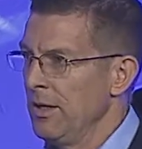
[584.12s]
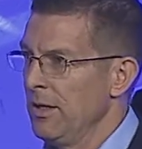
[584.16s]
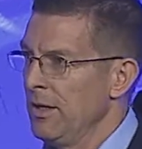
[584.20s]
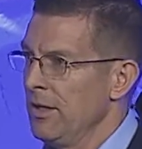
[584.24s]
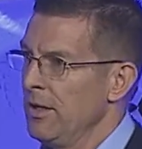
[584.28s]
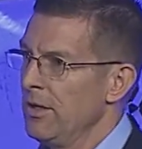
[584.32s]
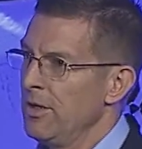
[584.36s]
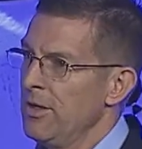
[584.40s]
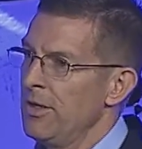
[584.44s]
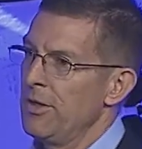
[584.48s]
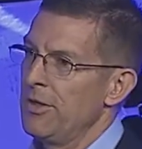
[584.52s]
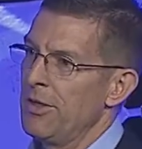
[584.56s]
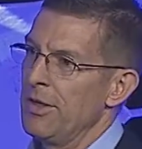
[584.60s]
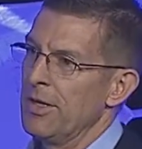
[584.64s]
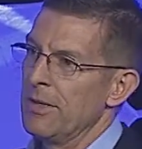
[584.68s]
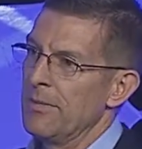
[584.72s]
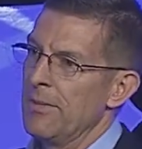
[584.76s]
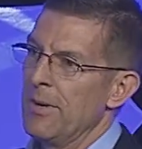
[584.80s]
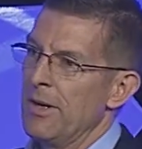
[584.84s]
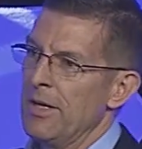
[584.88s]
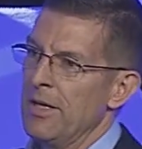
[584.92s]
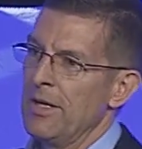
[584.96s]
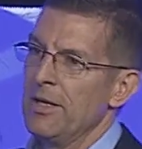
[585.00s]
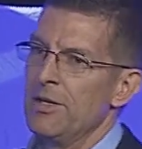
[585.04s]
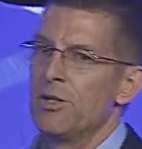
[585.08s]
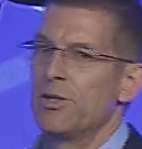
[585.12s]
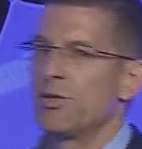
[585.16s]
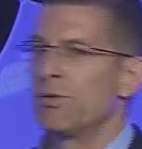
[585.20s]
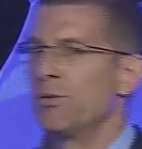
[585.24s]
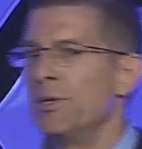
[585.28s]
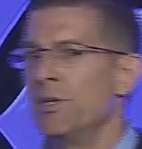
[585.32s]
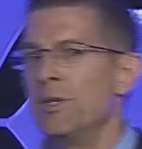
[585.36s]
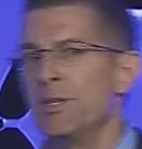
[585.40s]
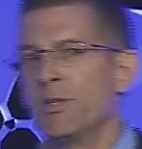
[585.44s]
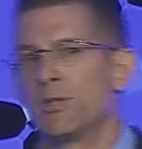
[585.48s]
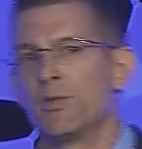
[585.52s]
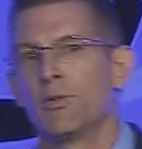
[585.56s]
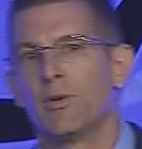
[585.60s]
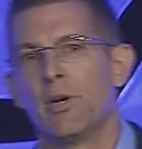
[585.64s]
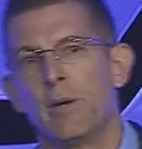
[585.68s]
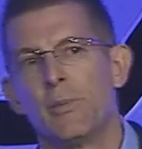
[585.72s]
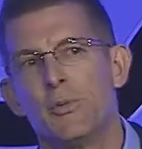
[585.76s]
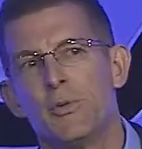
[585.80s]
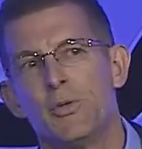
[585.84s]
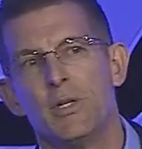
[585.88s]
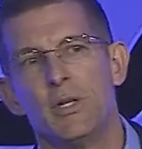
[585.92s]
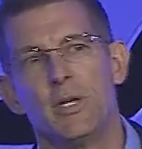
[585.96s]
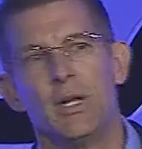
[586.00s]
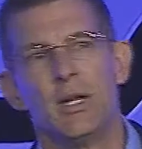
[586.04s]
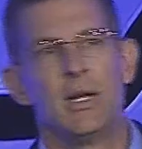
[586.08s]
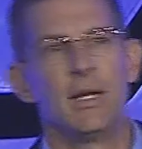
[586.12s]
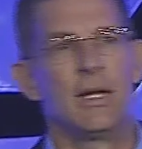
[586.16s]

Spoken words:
You think about industry disruption, and